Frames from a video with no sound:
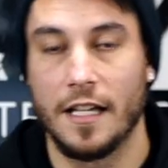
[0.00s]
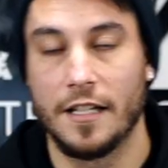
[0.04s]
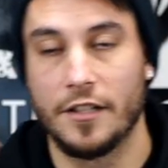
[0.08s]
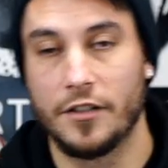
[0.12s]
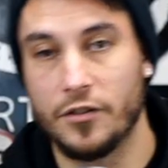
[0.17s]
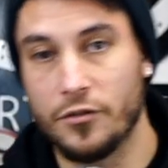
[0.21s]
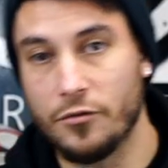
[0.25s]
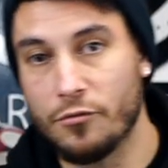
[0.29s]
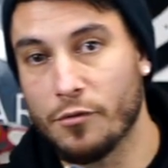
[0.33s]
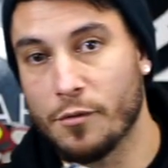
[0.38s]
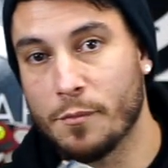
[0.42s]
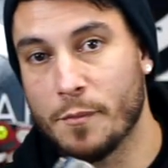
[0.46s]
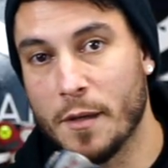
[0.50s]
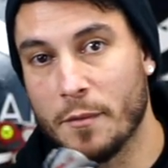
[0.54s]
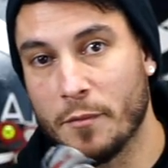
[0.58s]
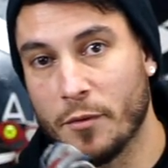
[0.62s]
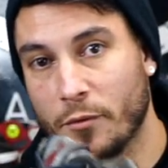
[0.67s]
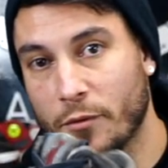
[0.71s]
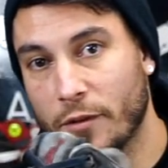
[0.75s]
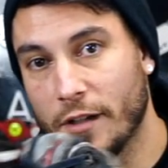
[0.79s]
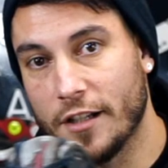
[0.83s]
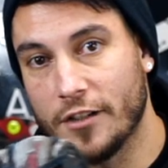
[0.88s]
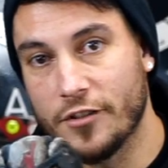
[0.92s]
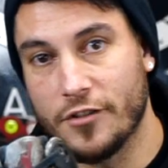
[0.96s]
I do remember
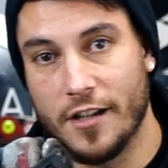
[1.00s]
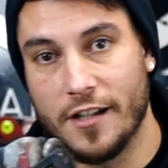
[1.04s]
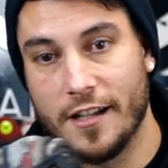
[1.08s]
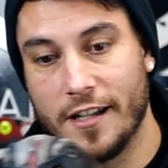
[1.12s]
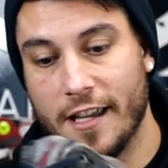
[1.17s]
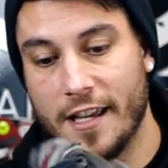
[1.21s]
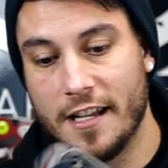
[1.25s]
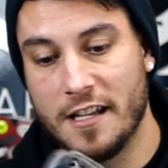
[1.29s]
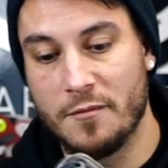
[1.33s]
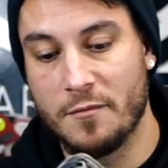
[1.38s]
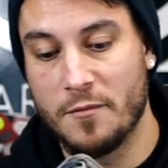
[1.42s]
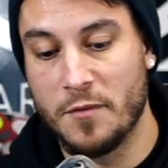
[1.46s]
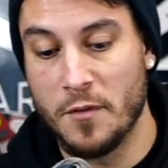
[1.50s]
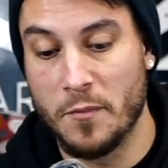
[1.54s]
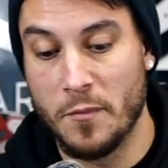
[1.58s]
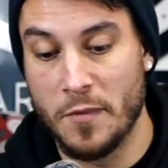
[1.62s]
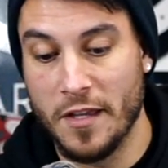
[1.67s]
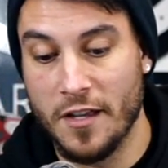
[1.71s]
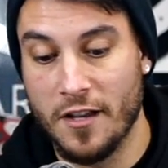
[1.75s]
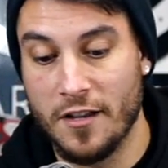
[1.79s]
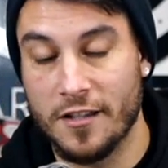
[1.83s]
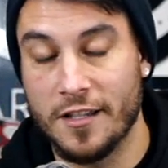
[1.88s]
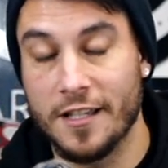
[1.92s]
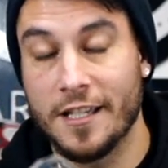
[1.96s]
when I tried to hand it to
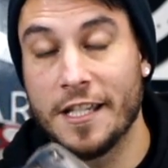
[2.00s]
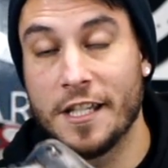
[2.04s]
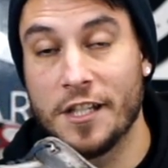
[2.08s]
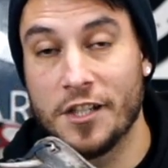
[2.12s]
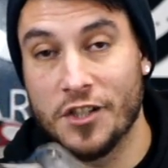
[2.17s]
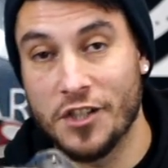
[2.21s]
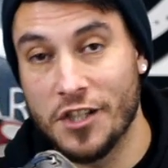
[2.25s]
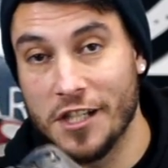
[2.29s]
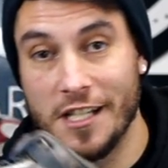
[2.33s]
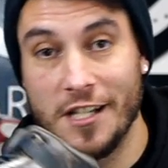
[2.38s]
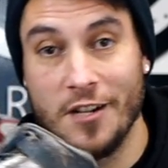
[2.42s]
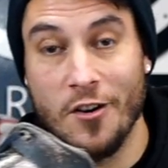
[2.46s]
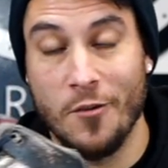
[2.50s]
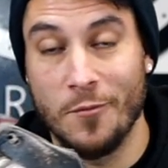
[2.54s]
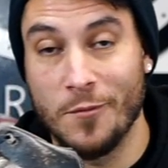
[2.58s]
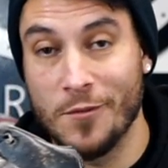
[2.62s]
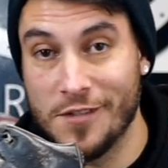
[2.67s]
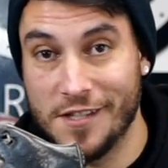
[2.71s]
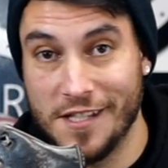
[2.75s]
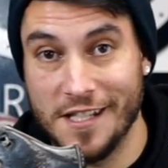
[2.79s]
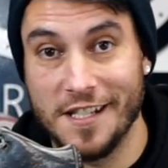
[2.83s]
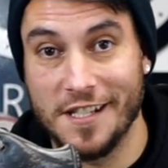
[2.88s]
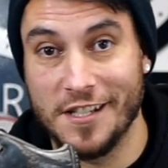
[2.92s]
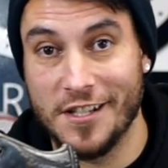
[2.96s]
Bianca, and she
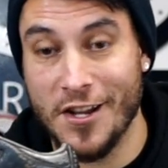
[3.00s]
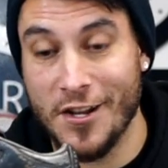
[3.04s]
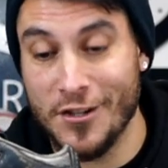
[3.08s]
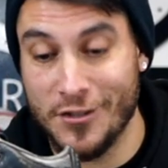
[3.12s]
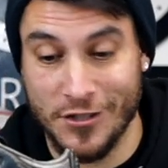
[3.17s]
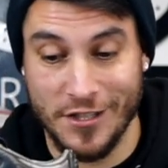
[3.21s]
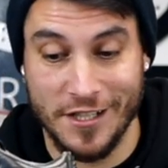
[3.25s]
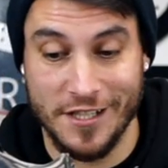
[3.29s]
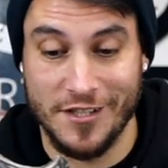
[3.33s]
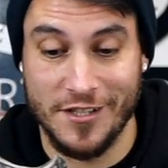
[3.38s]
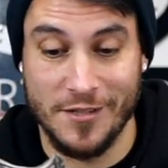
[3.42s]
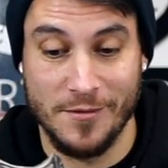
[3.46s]
almost didn't touch it.